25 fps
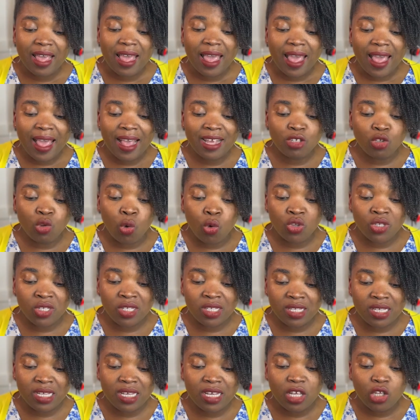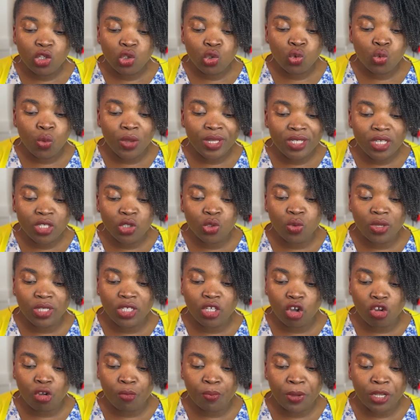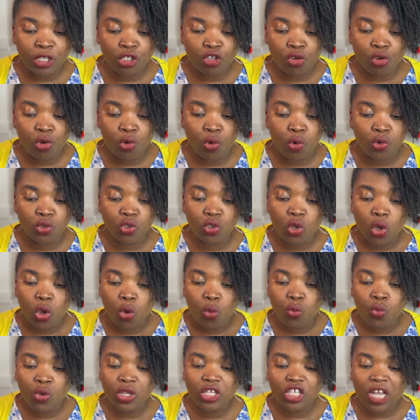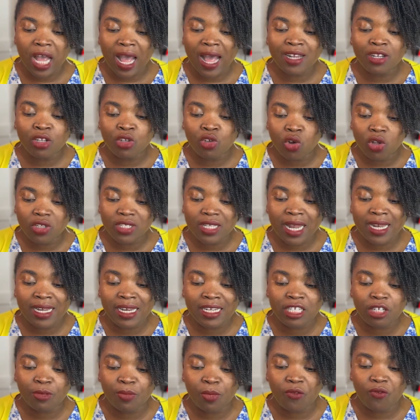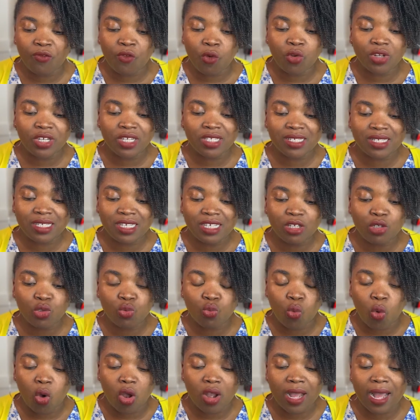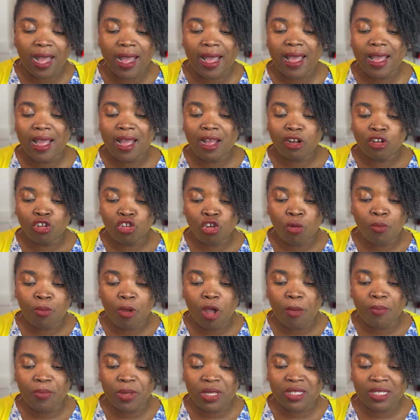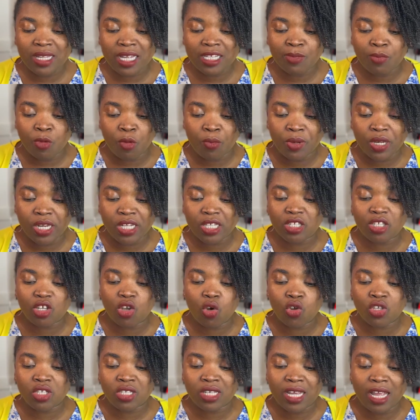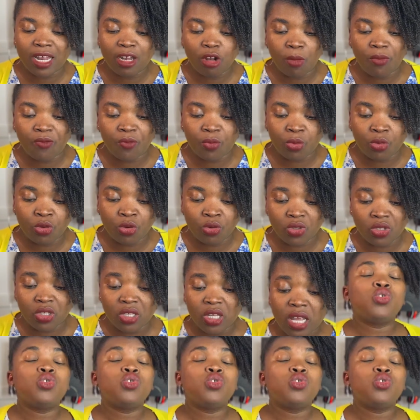SOC 2020 occupation codes which are not eligible for the skilled worker, global business mobility, or scale-up routes.